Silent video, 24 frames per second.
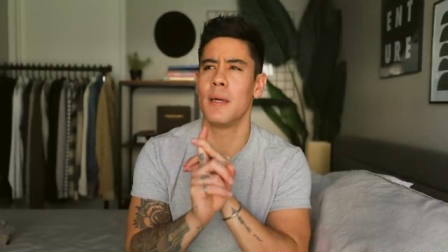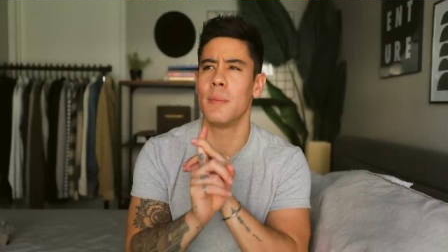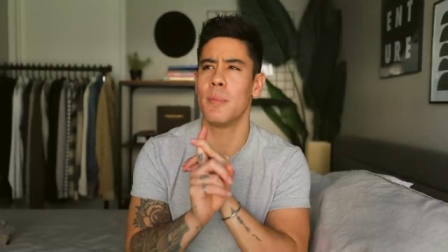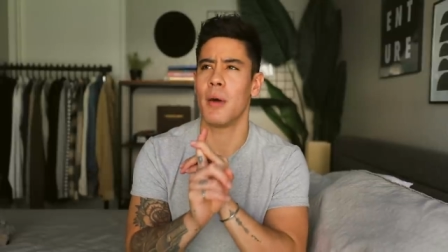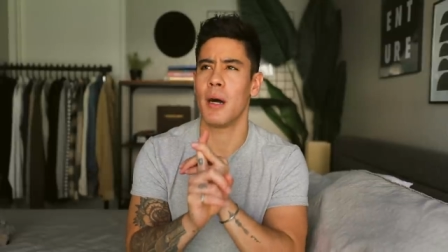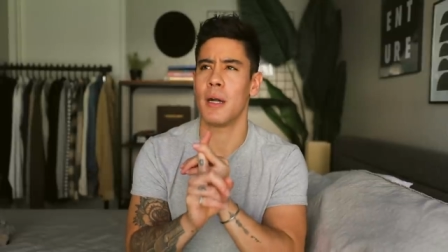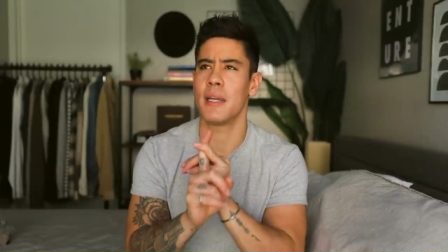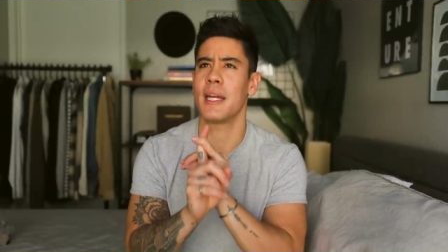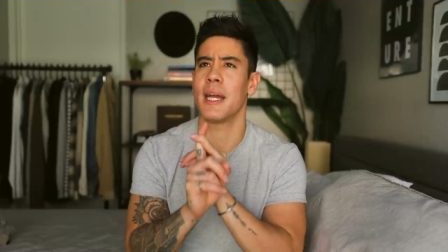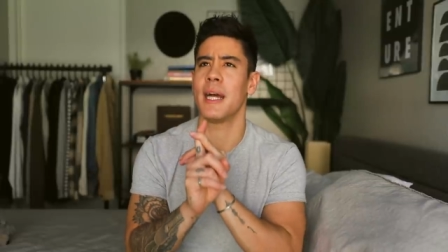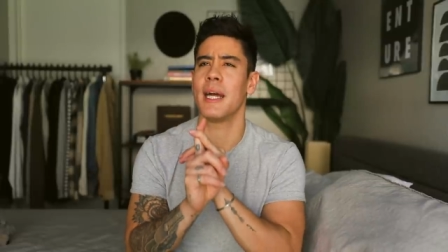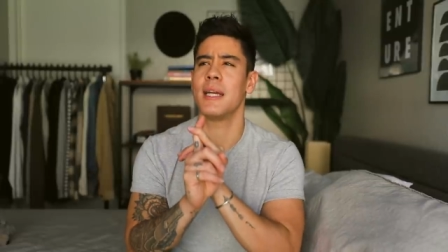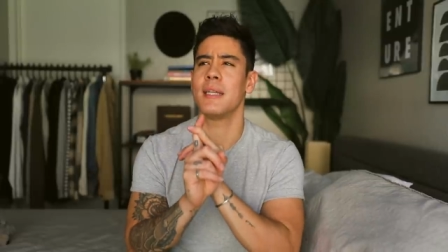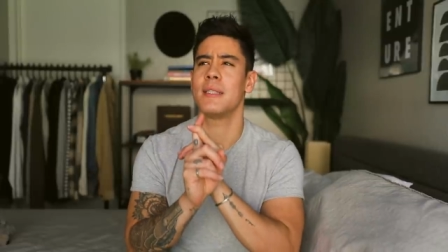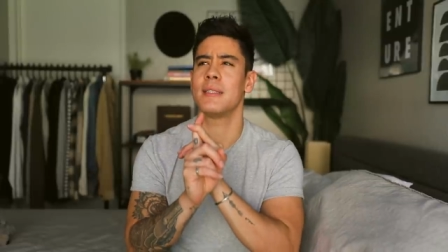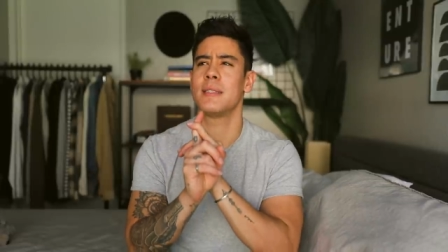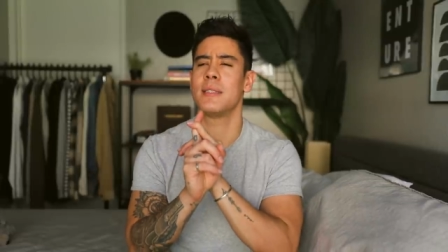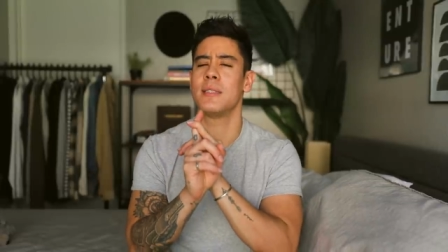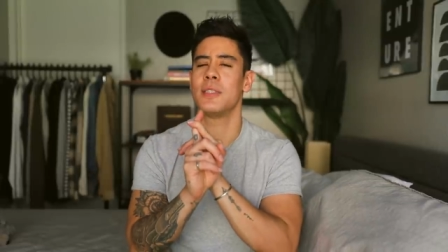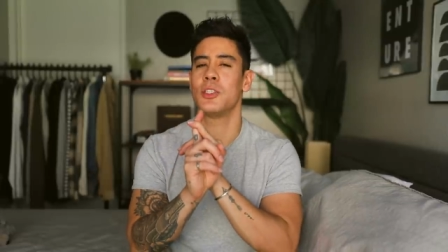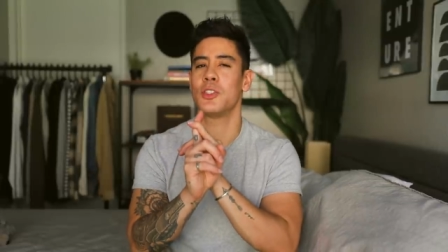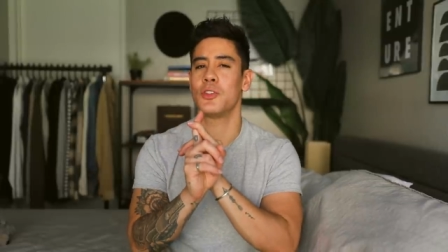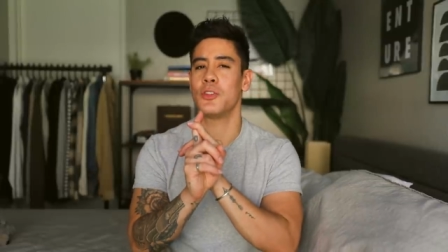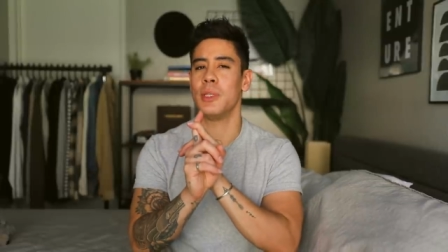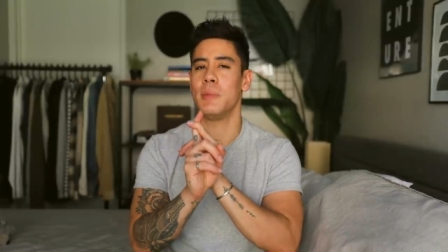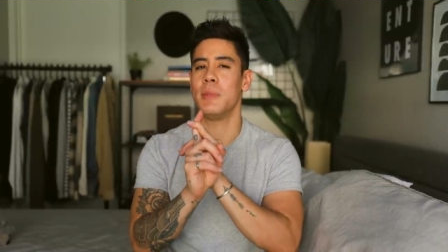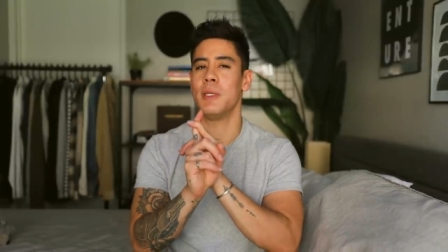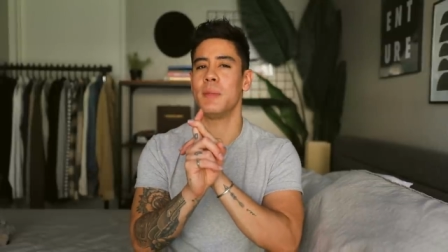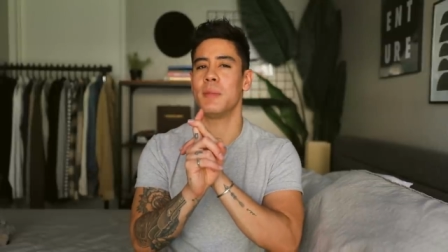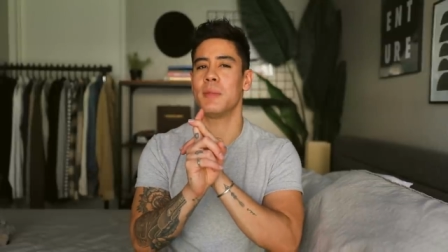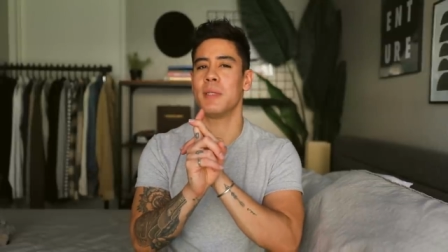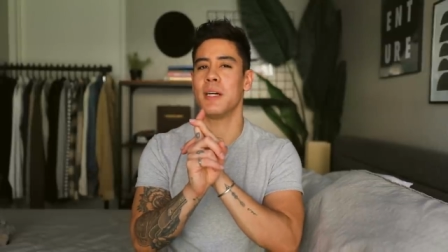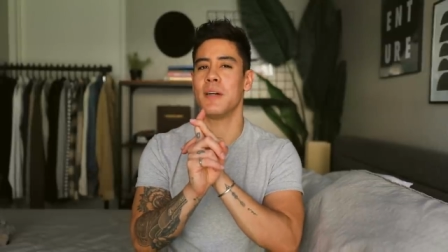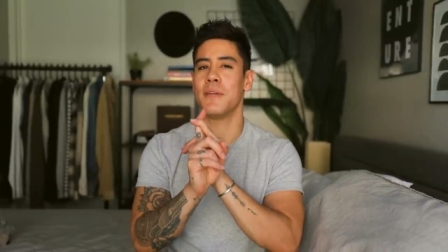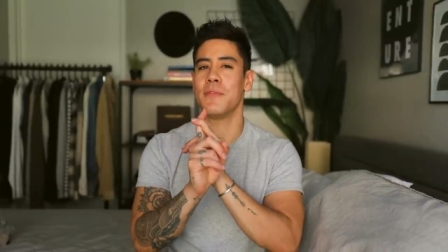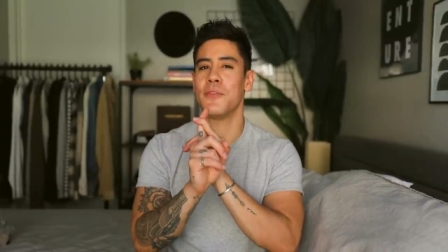podcast streaming
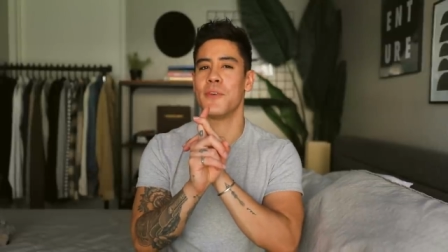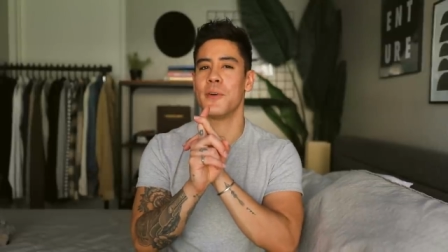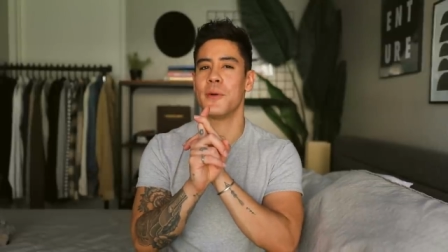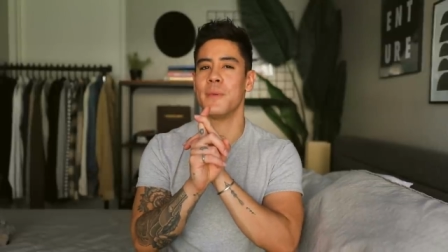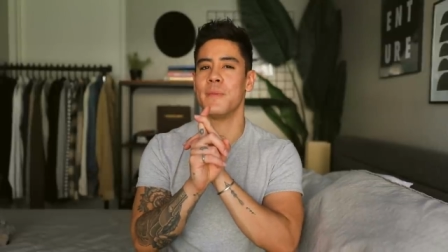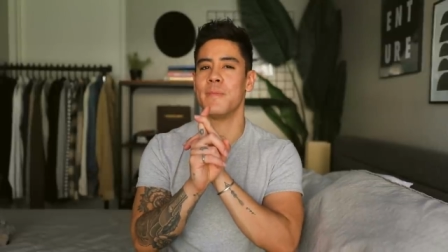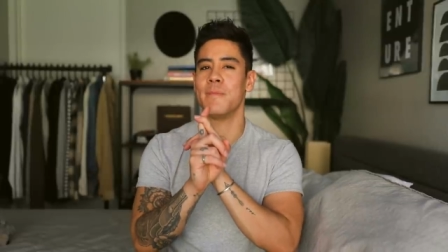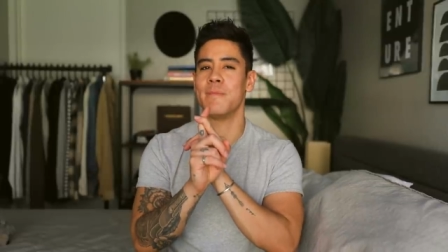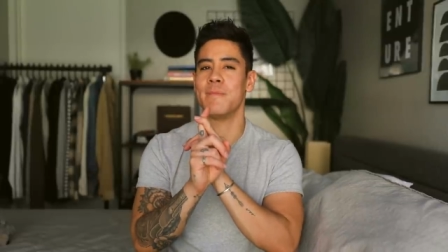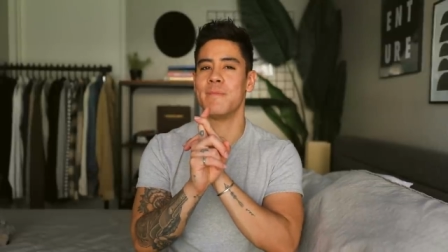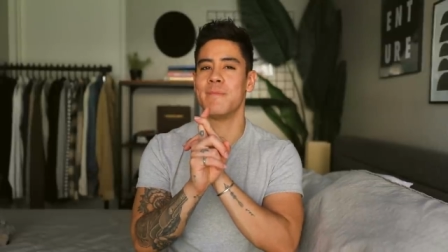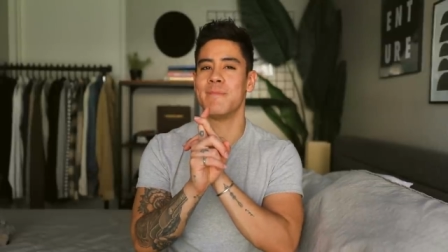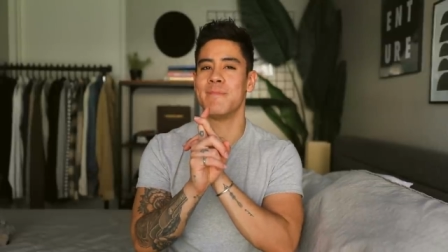platform.